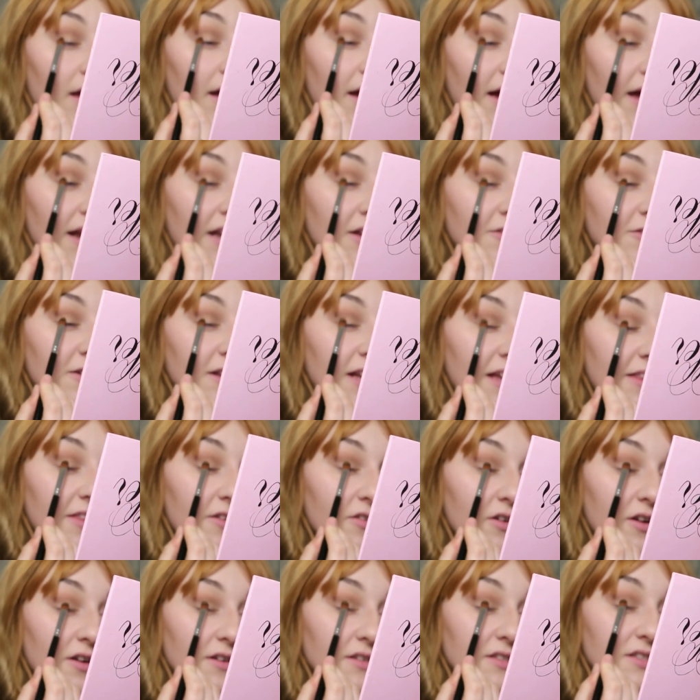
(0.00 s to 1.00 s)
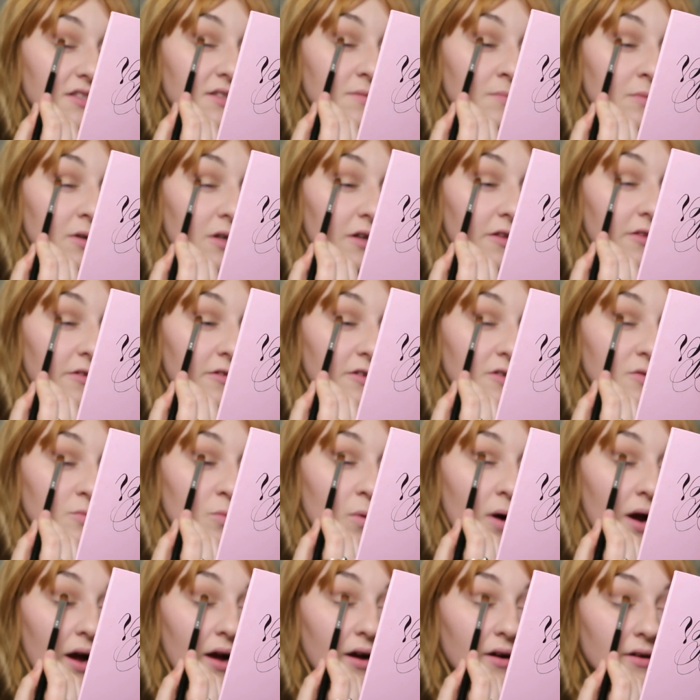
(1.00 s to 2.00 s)
and I feel like they're a lot smoother as
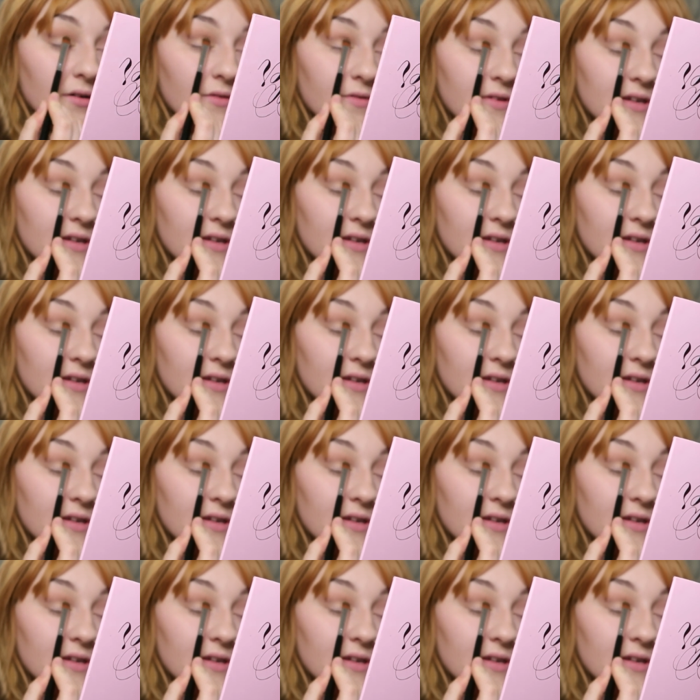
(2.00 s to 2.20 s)
well.